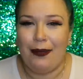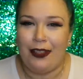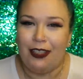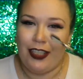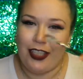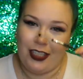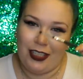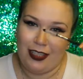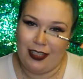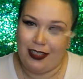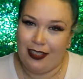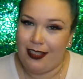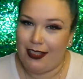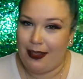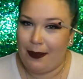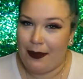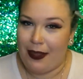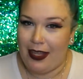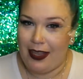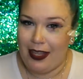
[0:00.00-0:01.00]
Just
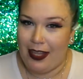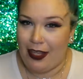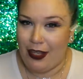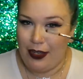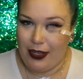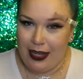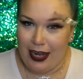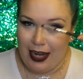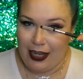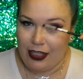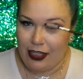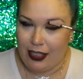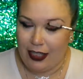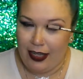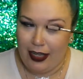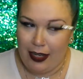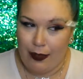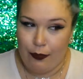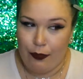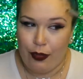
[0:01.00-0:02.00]
something that you can
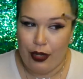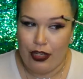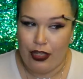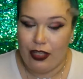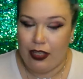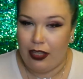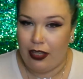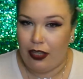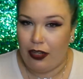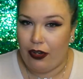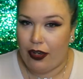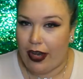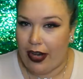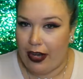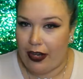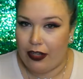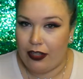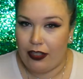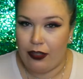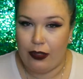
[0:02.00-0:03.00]
actually brush the little
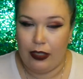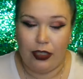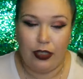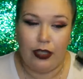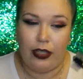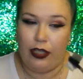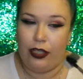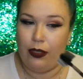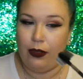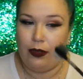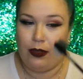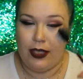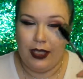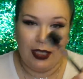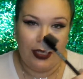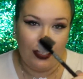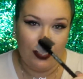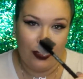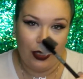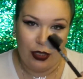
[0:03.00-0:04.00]
hairs. So you could use
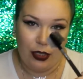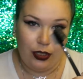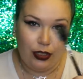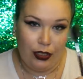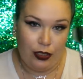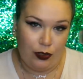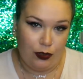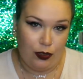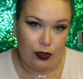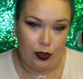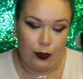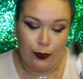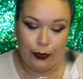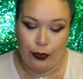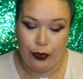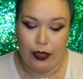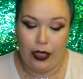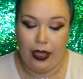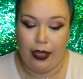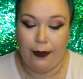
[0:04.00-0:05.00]
this or you could use a
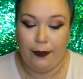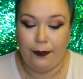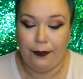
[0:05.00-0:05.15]
spoolie.